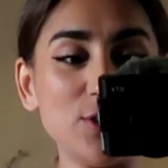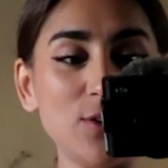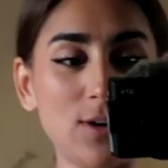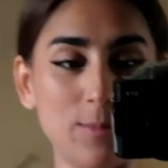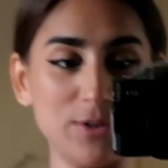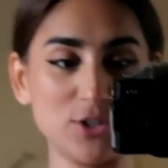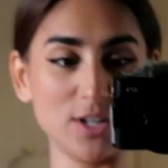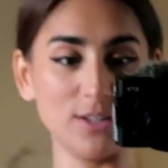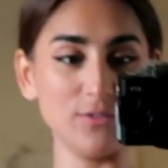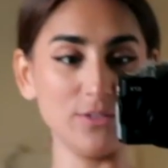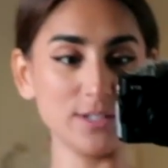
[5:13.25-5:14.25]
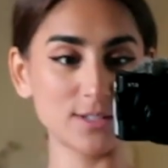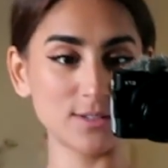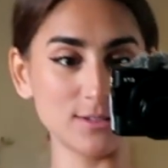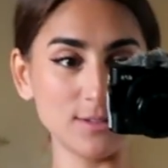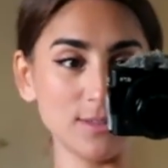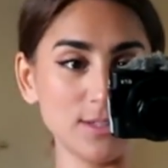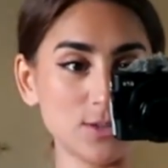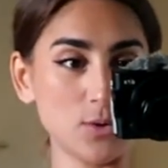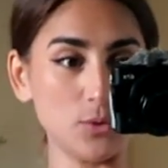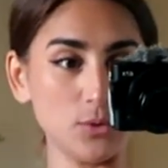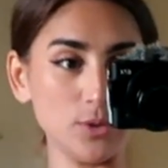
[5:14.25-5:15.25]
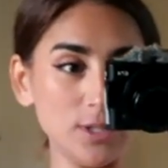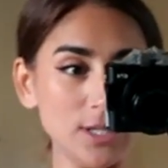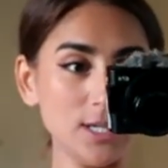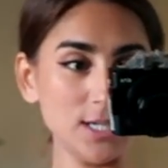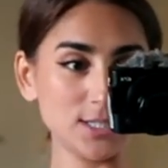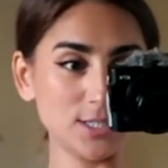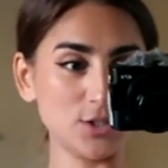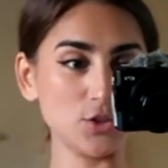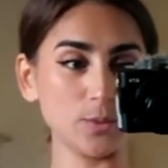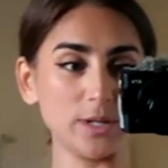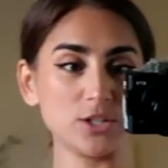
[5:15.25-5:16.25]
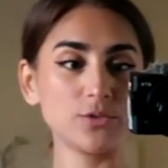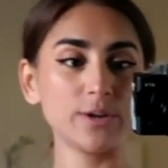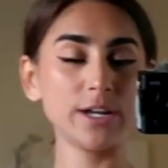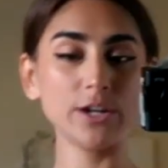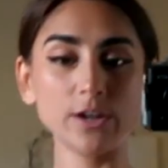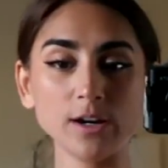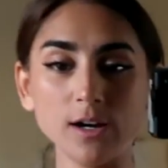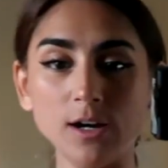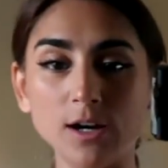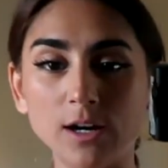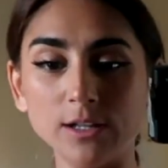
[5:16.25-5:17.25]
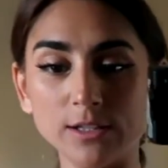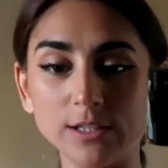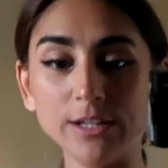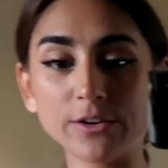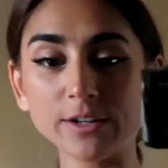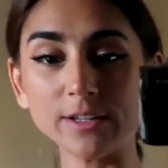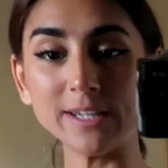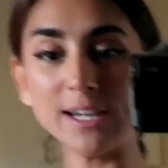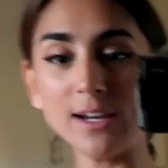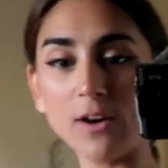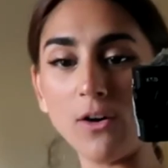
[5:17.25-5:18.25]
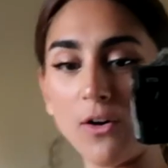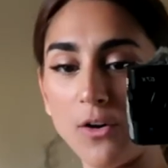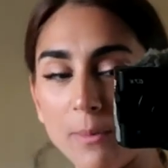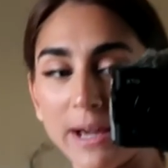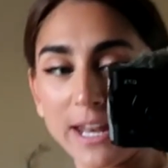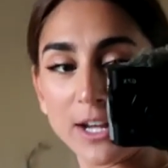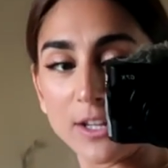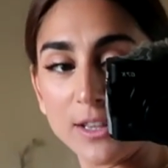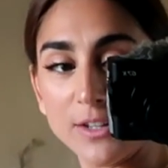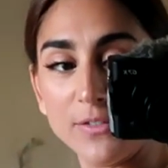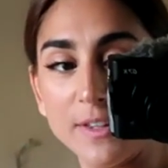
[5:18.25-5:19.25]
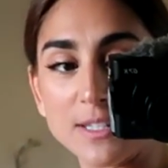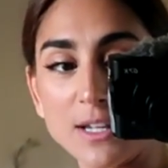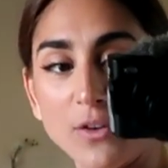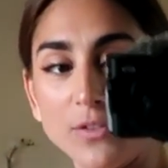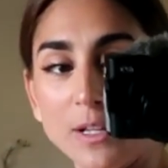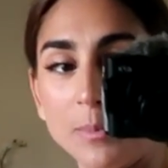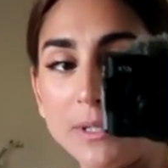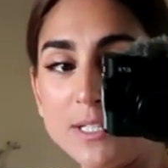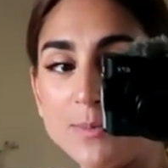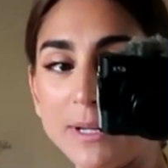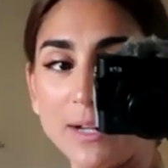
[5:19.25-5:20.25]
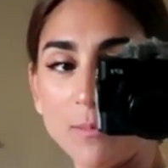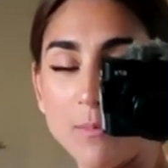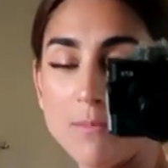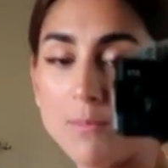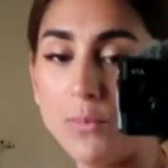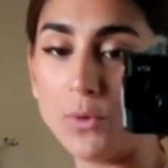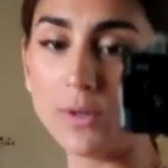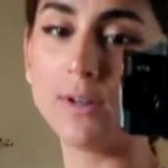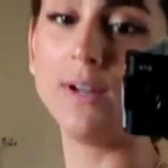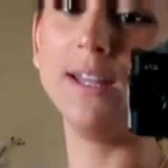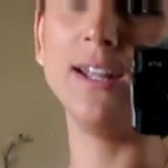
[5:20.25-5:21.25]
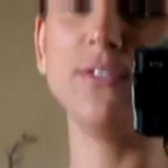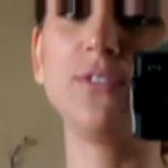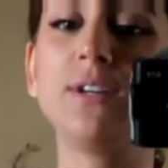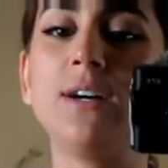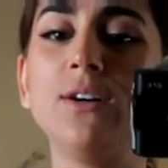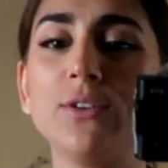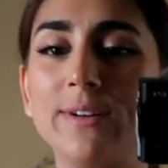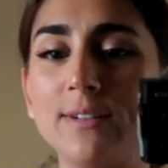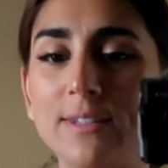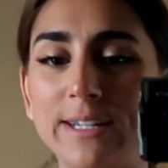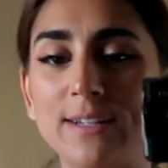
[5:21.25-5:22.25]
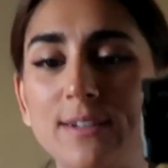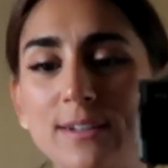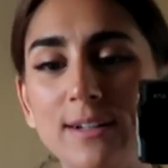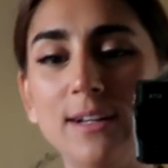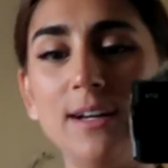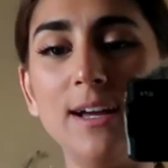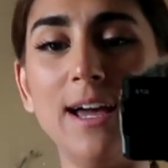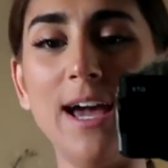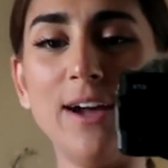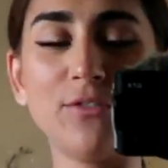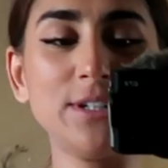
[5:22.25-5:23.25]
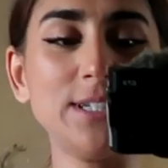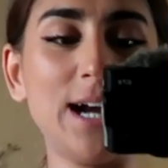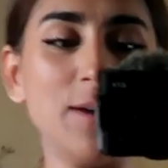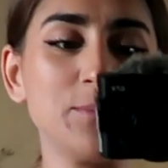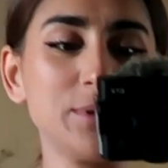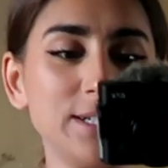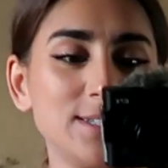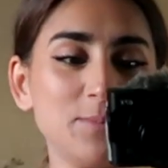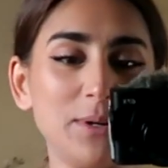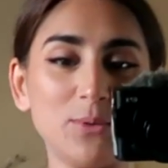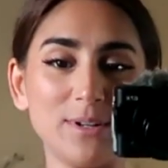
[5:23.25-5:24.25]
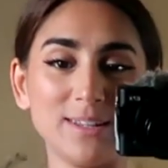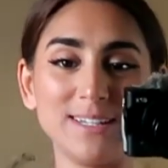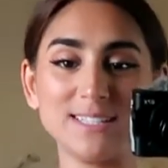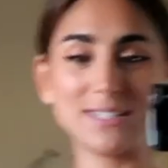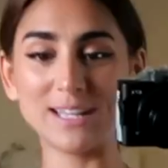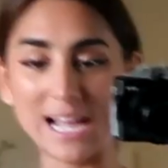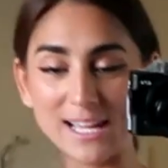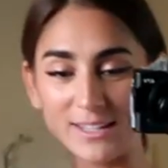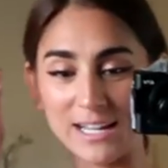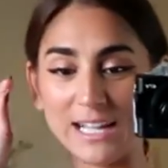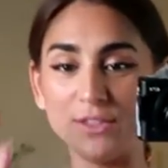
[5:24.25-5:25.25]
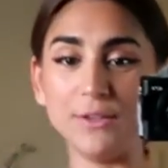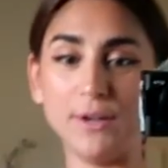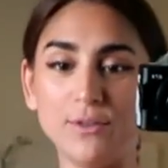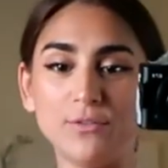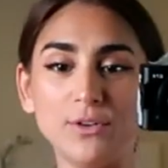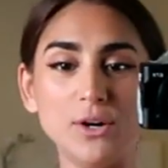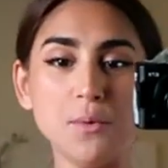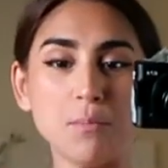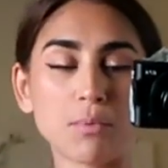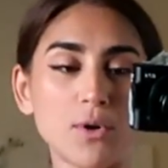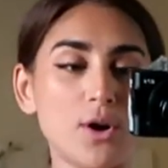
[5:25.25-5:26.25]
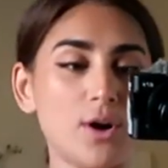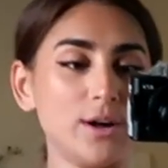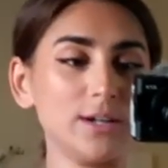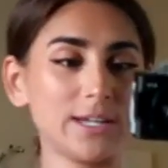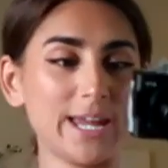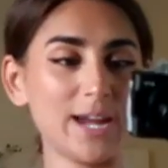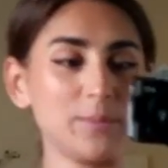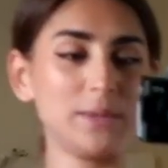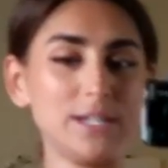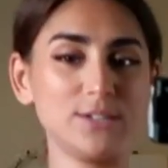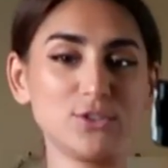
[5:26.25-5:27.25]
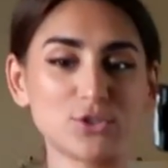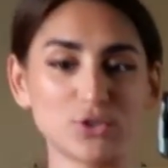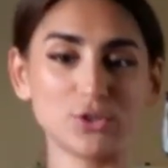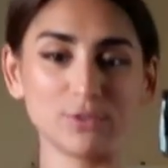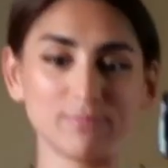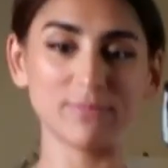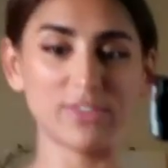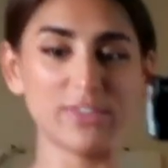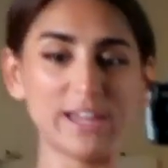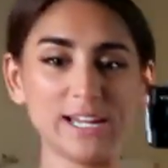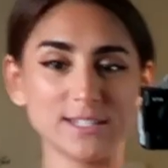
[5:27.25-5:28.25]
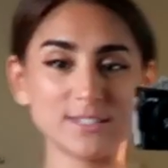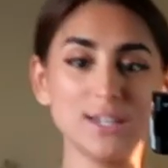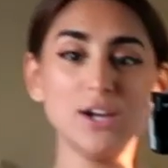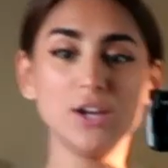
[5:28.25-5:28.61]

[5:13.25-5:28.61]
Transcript: to you how much I love this, this whole situation right here. Literally, oh my god, I could live in this. Elf please make more in every color. Like, every time, please make one of these. I, I love bra, cami, shirt, things.